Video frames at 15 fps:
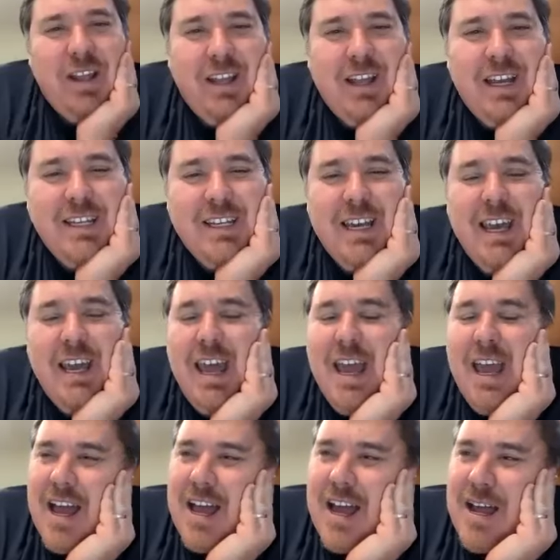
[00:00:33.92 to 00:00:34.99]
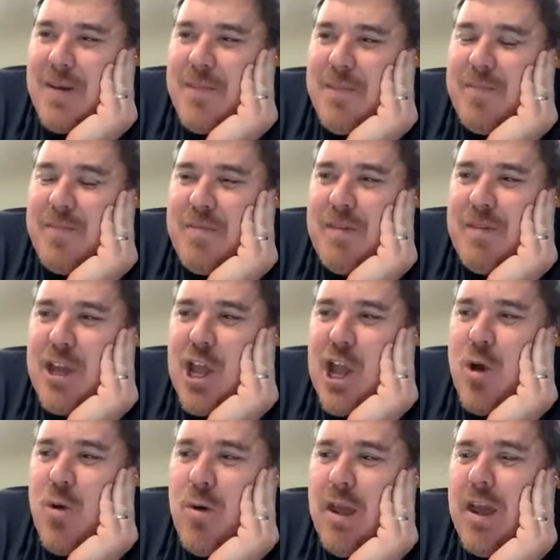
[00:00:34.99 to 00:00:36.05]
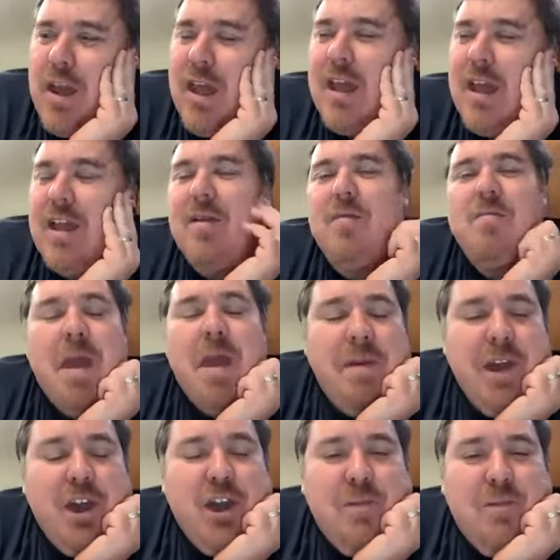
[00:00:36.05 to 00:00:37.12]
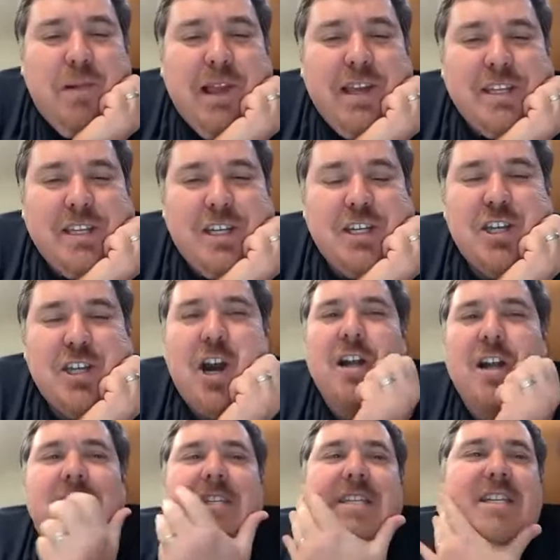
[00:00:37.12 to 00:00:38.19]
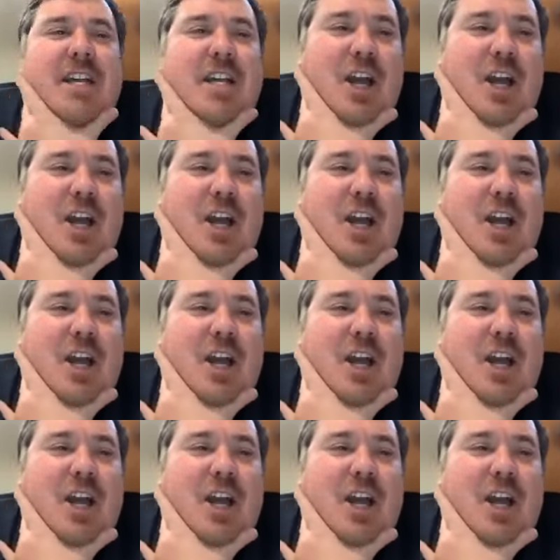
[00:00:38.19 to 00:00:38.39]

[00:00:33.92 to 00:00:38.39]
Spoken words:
us. Um, you know, Maybe a good place to start is,